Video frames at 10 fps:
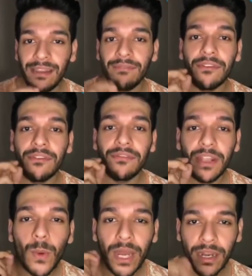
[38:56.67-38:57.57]

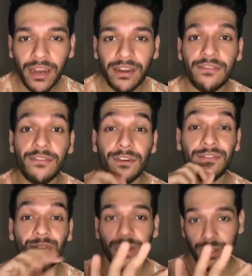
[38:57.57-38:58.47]
D5100 for
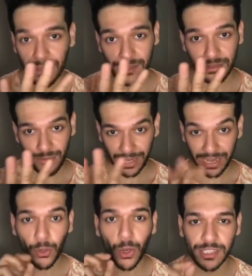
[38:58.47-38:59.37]
4 years.
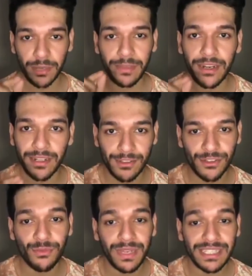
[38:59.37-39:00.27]
Okay. It costed me
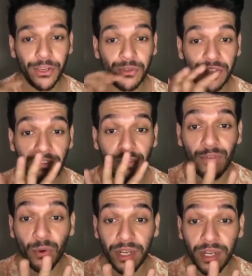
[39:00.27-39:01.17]
30,000 rupees. I used it for
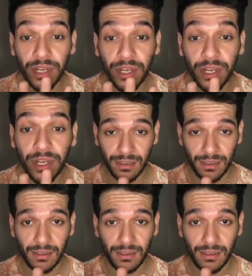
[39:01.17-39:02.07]
4 years.
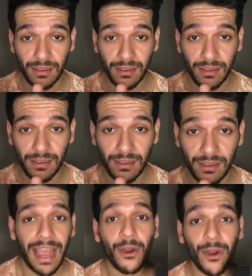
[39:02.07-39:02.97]
Okay.
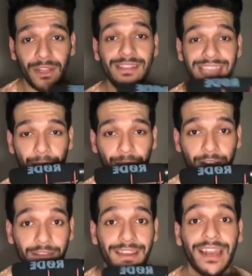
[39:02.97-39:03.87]
I got this
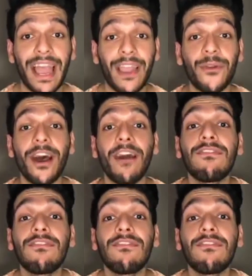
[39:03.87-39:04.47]
camera when I could